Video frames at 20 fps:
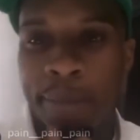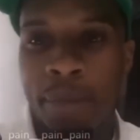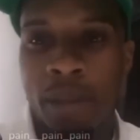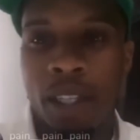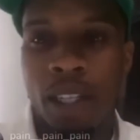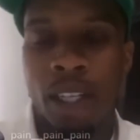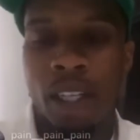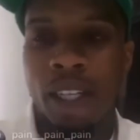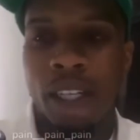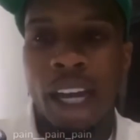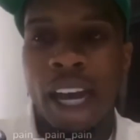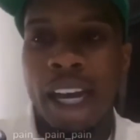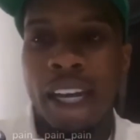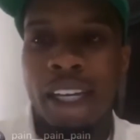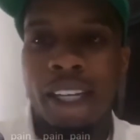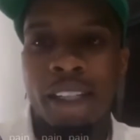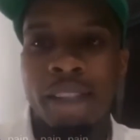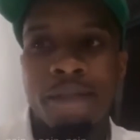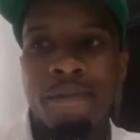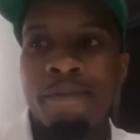And if they
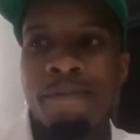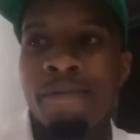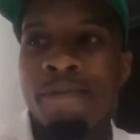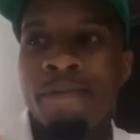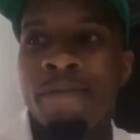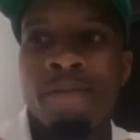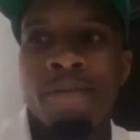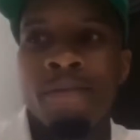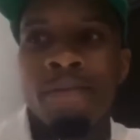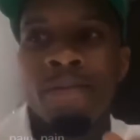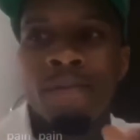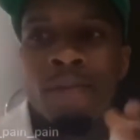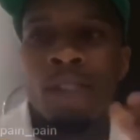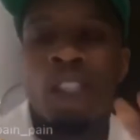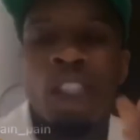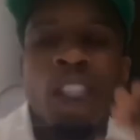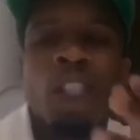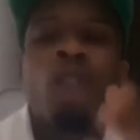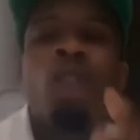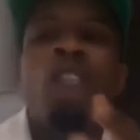don't
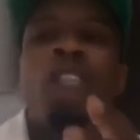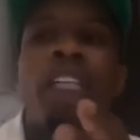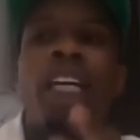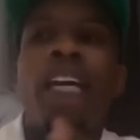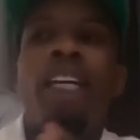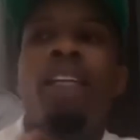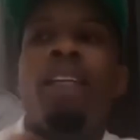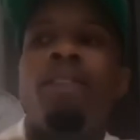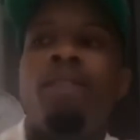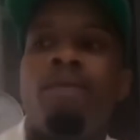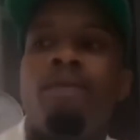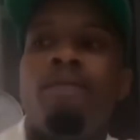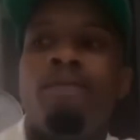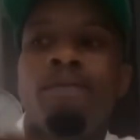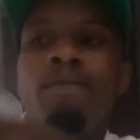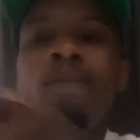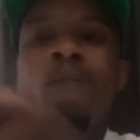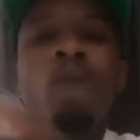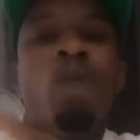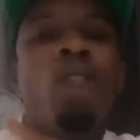have your
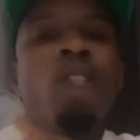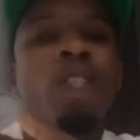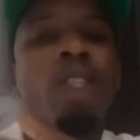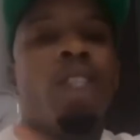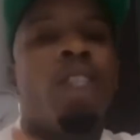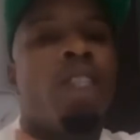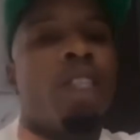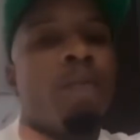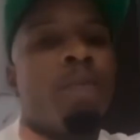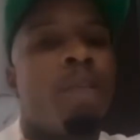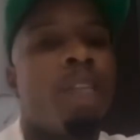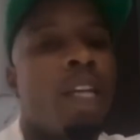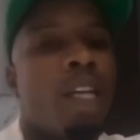best interest at heart,